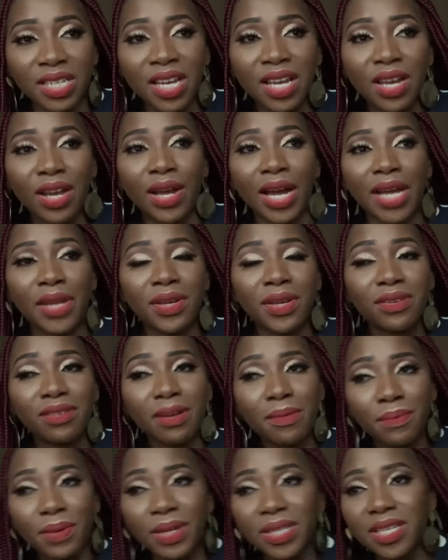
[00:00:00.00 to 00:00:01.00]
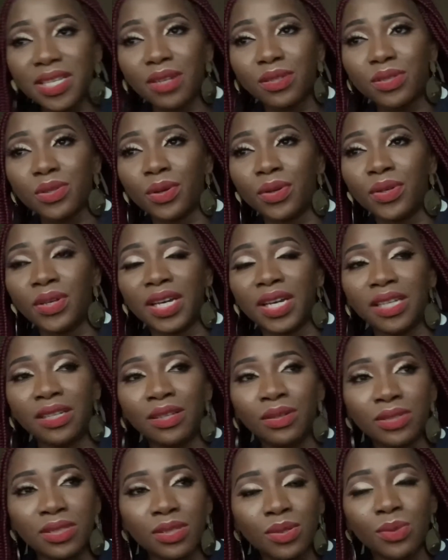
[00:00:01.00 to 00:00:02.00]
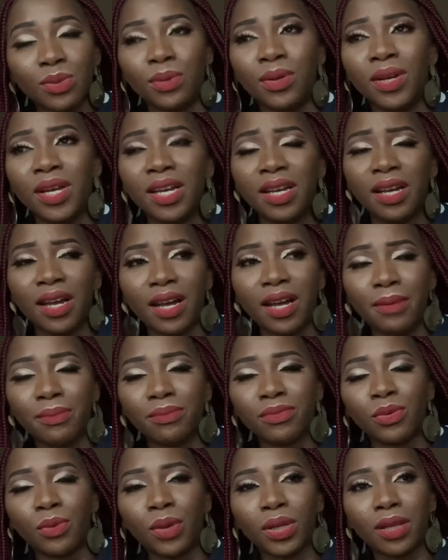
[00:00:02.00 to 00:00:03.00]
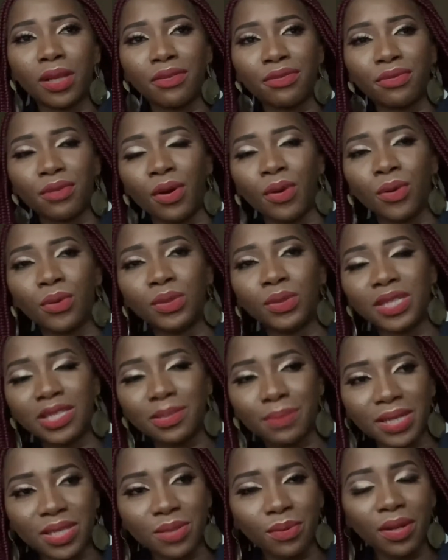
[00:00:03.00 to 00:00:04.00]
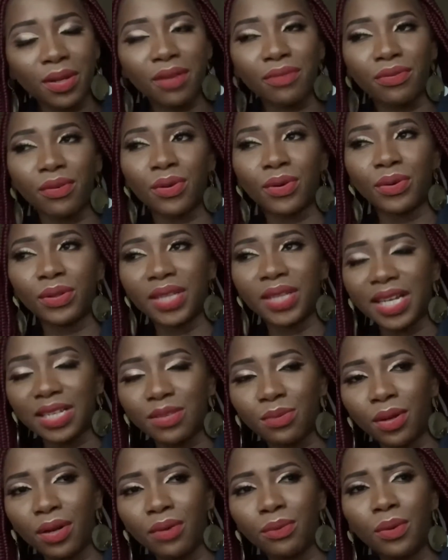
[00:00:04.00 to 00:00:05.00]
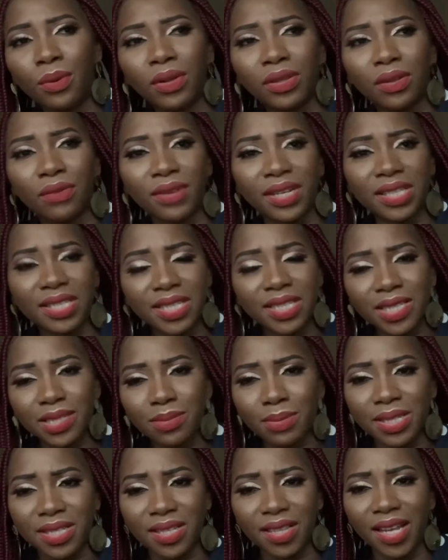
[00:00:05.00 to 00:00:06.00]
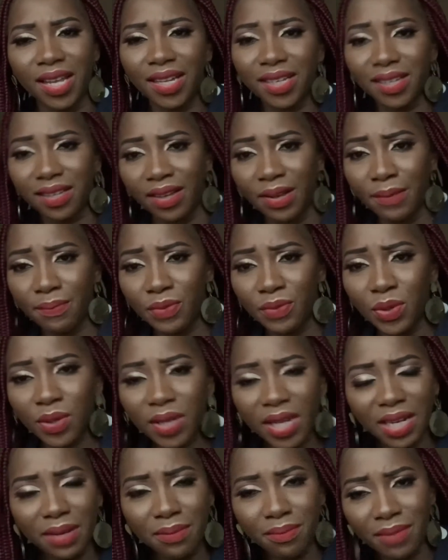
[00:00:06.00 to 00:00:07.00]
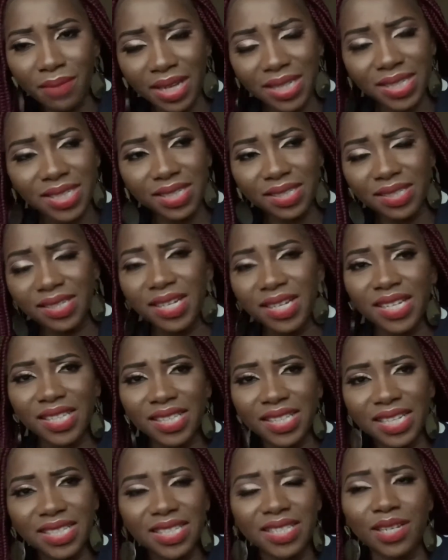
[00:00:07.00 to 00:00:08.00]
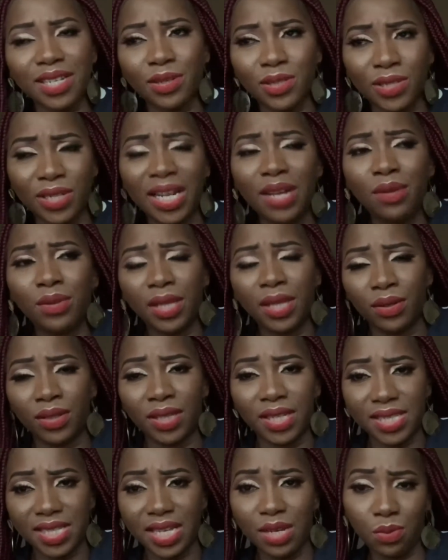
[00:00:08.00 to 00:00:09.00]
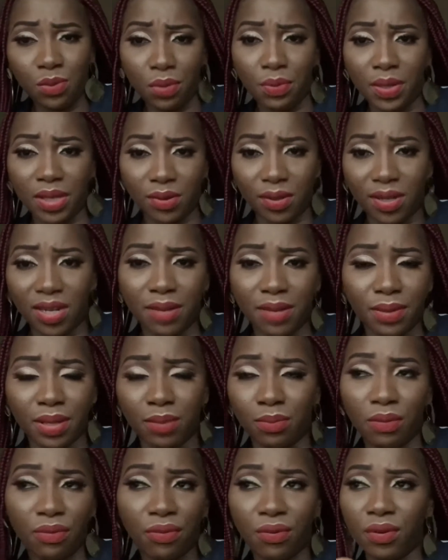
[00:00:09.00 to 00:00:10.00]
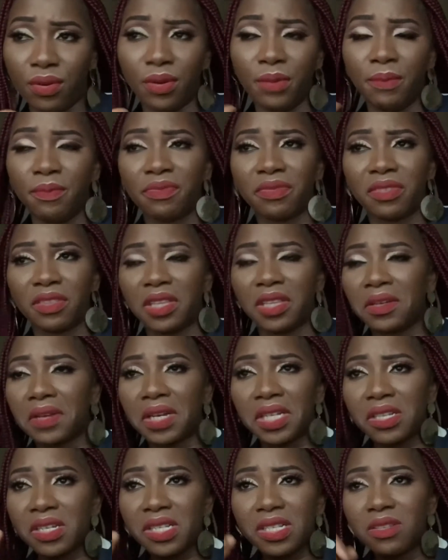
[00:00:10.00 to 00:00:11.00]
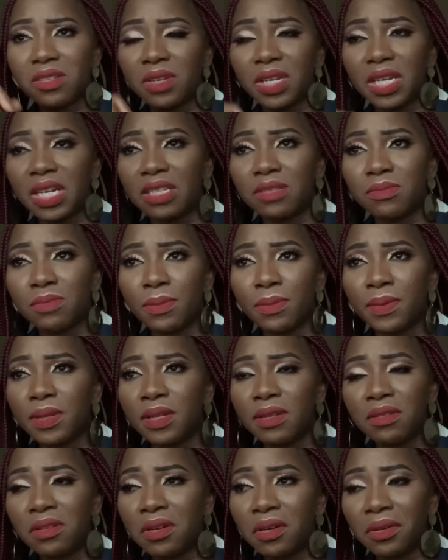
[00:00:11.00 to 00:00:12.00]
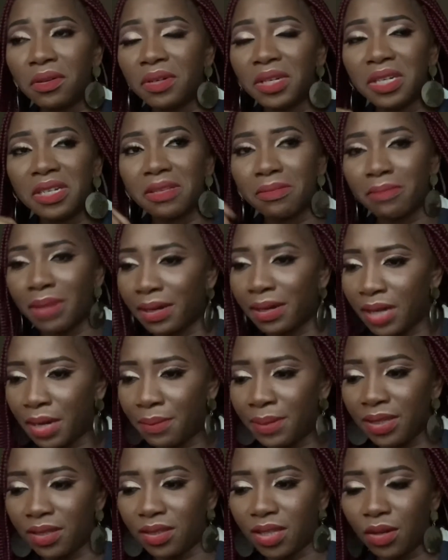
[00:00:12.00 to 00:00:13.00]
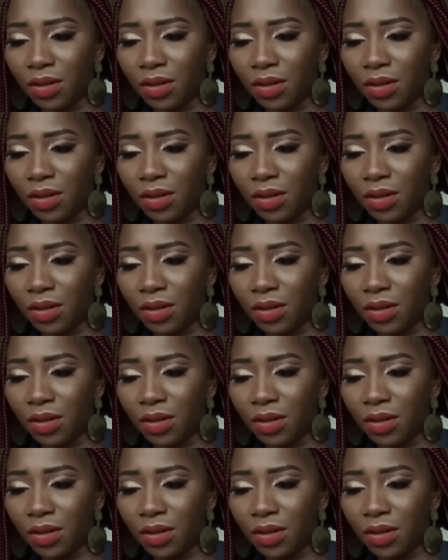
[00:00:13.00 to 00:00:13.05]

are you in grandpa's house, or you're in school? What of uncle this person, what of uncle that, what of auntie this person? Like, you can imagine that interaction. Now they understand what we are talking about. Before, they are just looking at moping. No, now my daughter